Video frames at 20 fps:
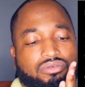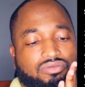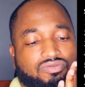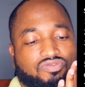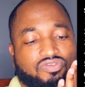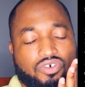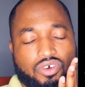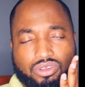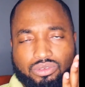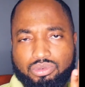
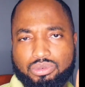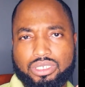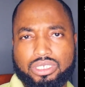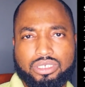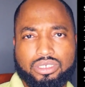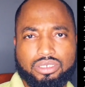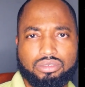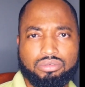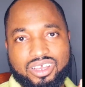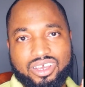Fourth
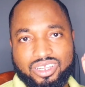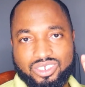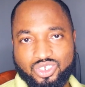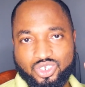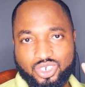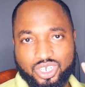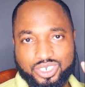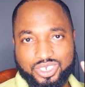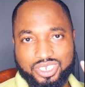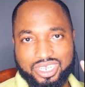week,
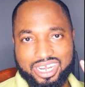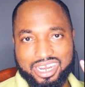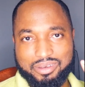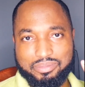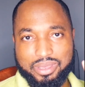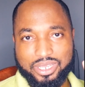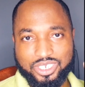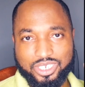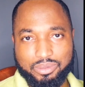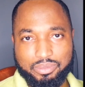construction
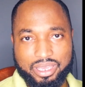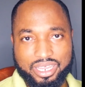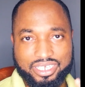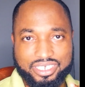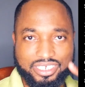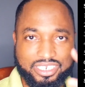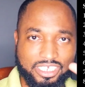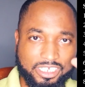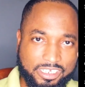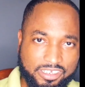and
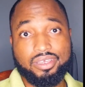measurement.